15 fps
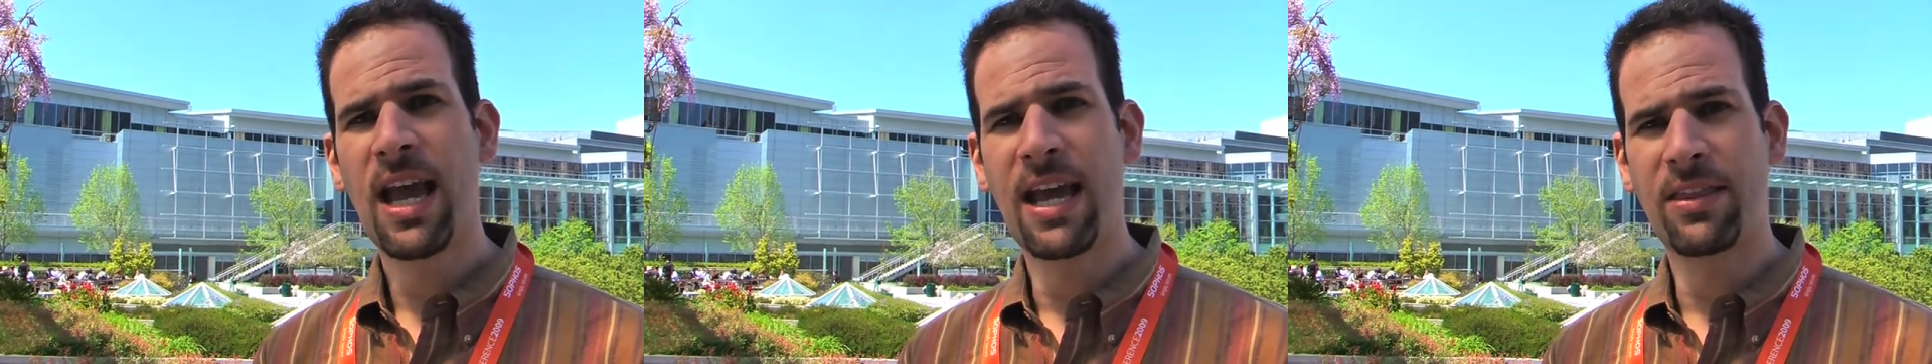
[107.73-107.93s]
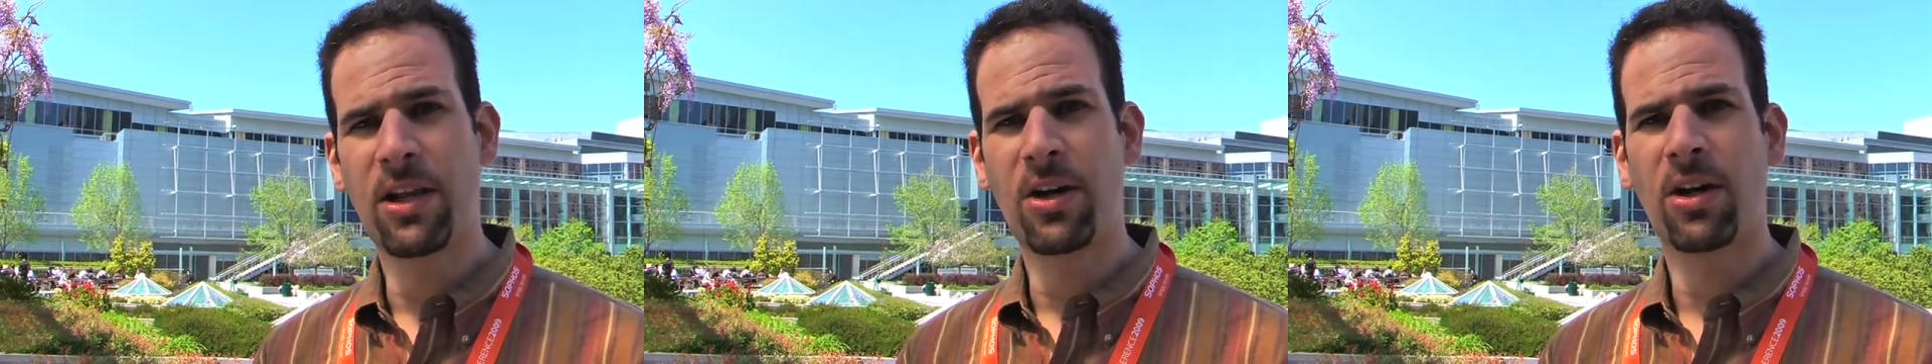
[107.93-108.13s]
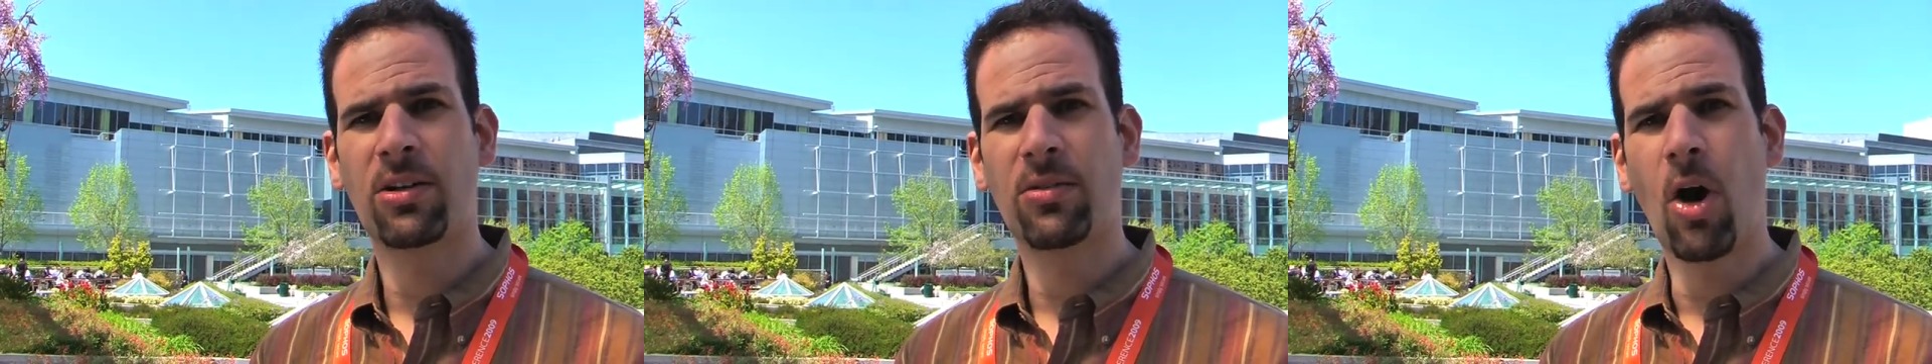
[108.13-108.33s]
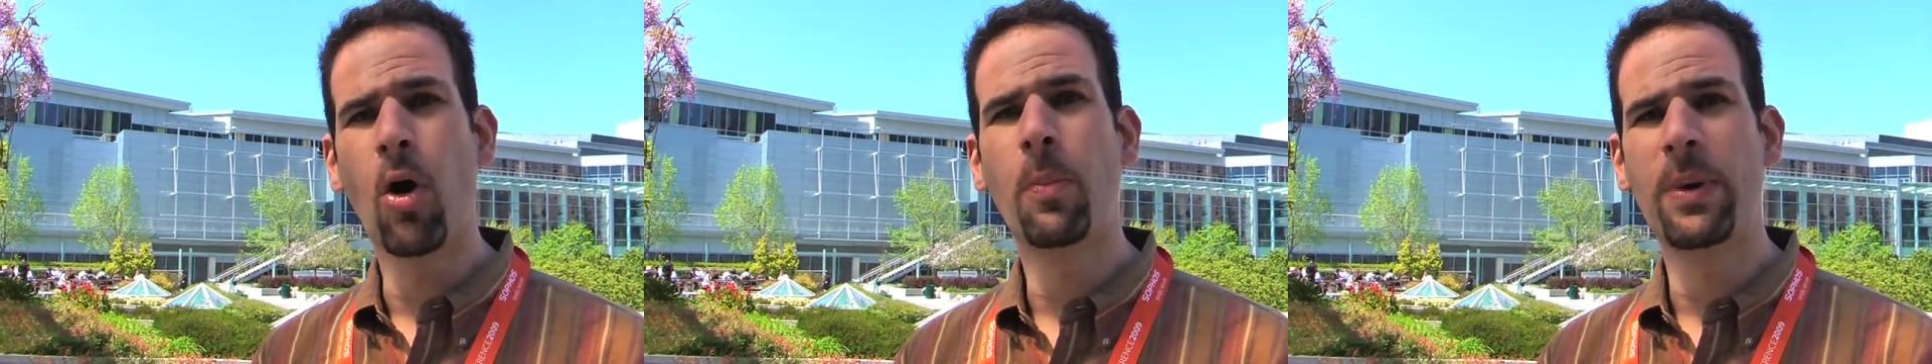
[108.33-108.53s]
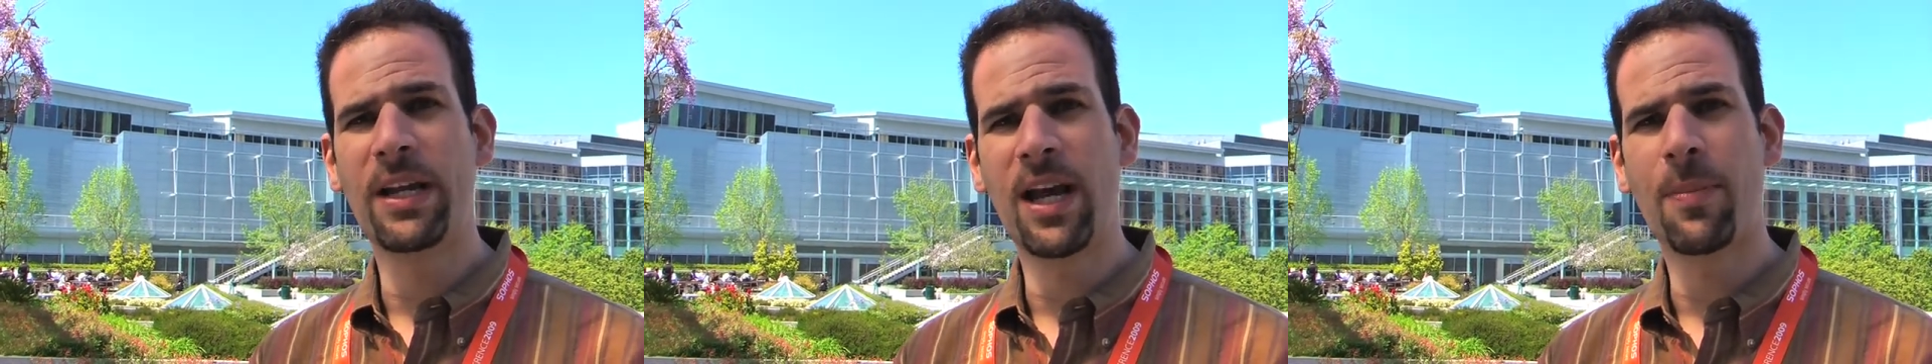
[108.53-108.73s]
and that are
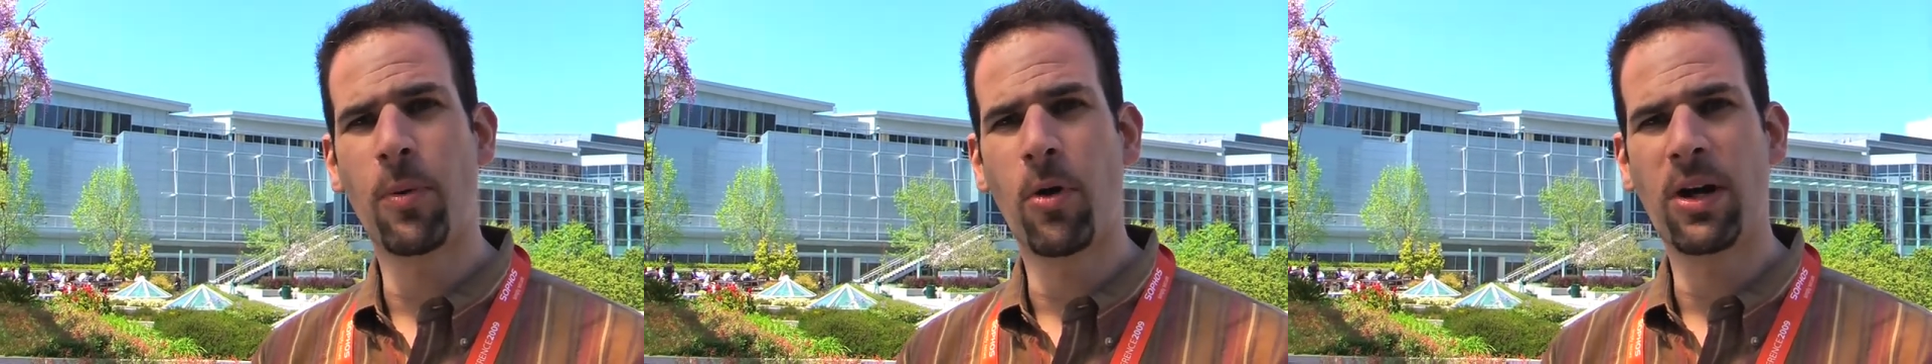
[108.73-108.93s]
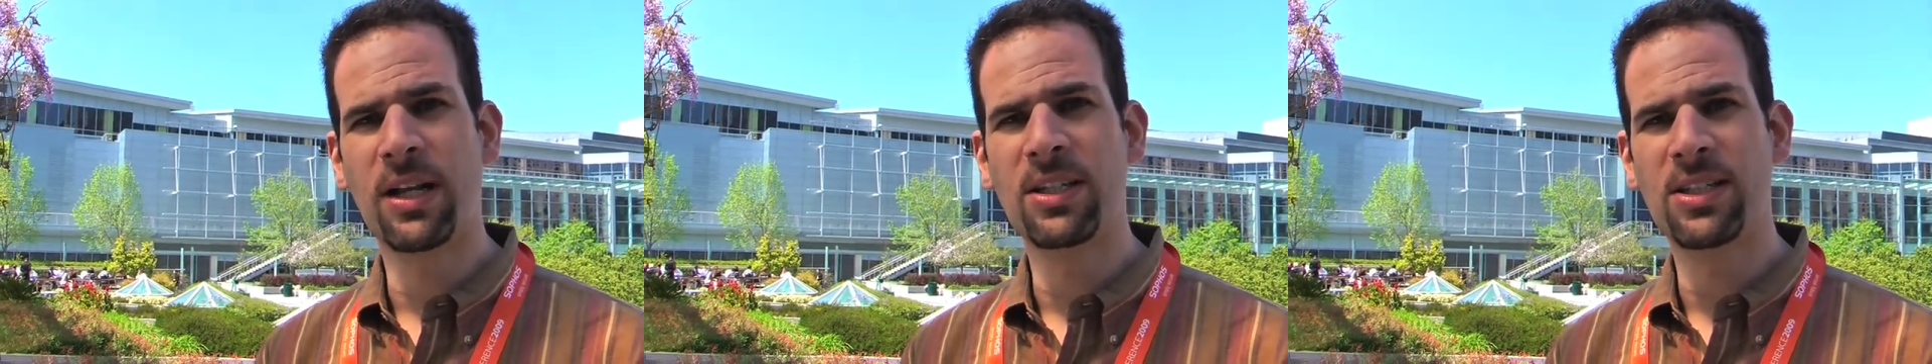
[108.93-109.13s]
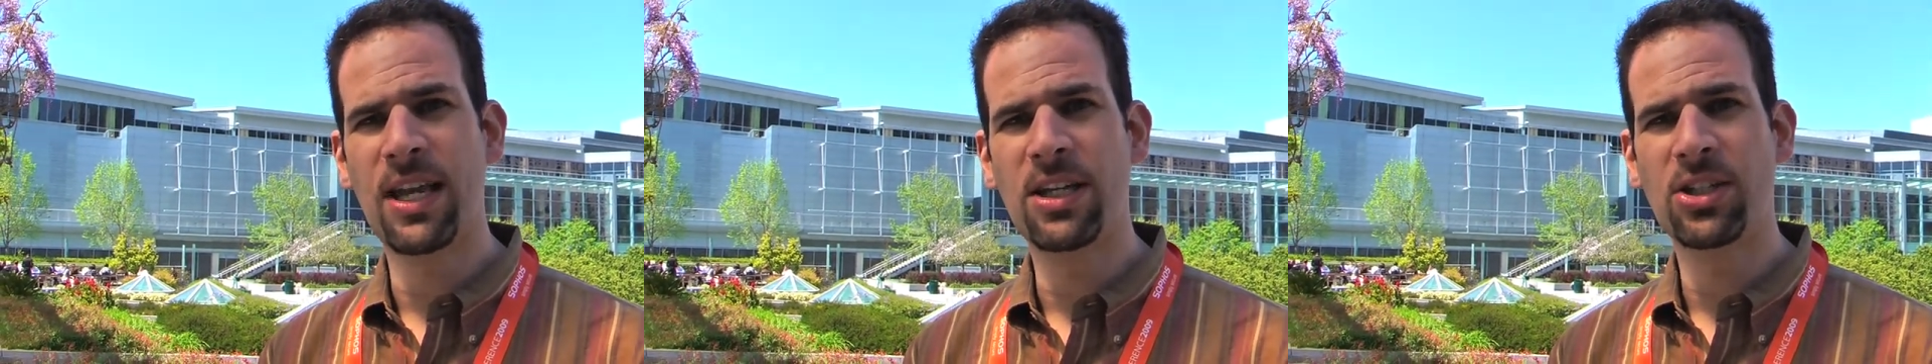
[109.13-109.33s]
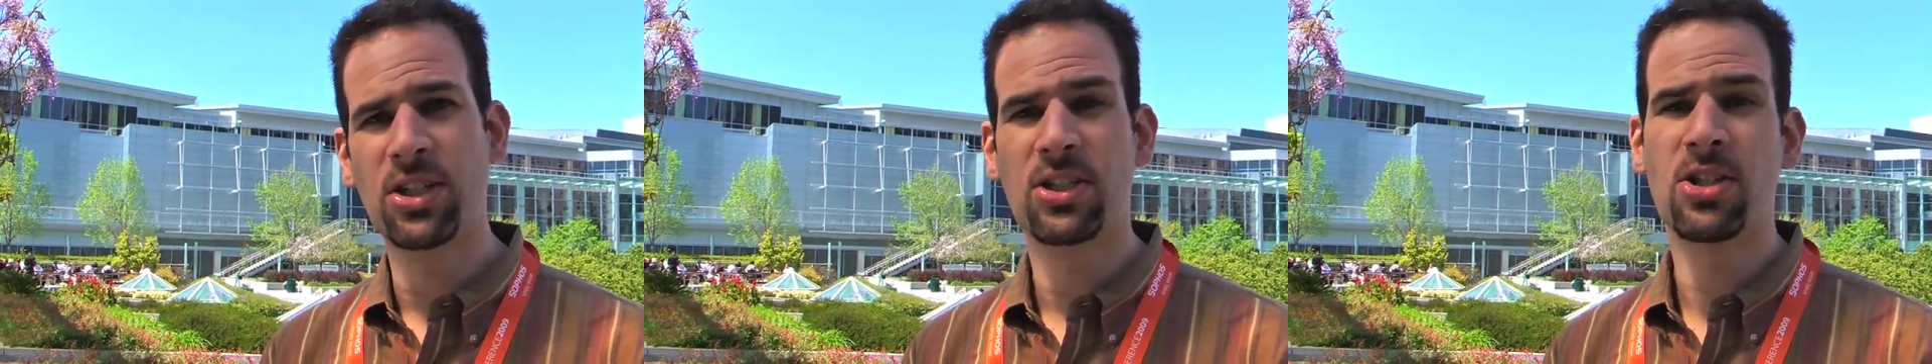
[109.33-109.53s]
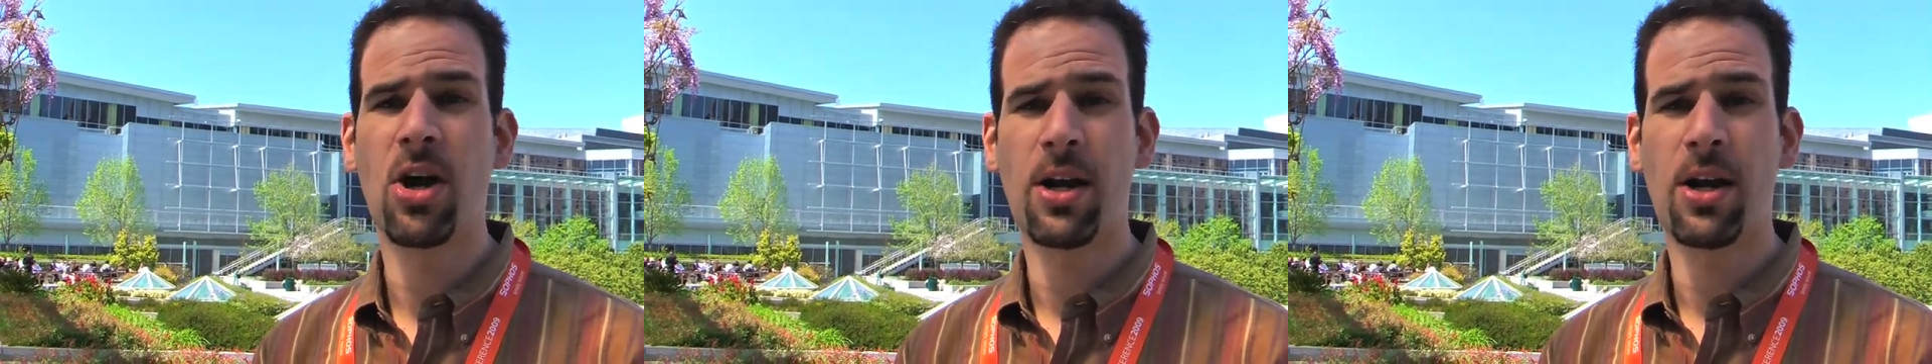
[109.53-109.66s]
opening up organizations